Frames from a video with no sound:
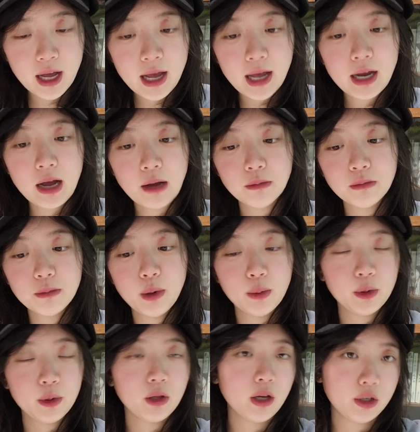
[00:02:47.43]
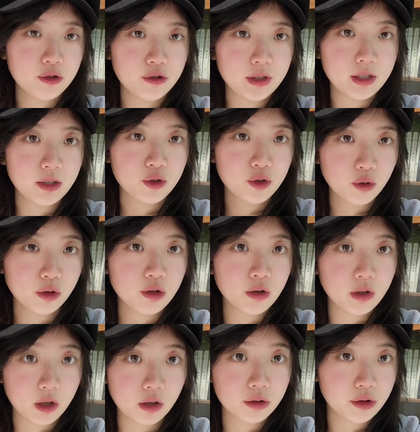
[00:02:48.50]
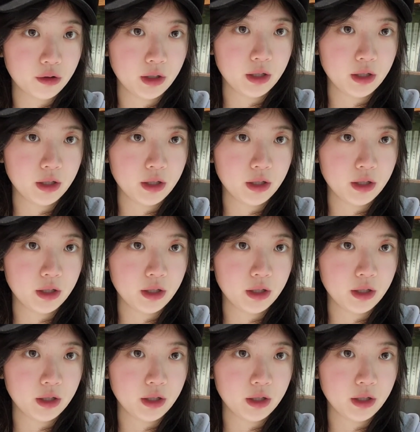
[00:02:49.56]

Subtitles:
And I'm primarily interested in social and cultural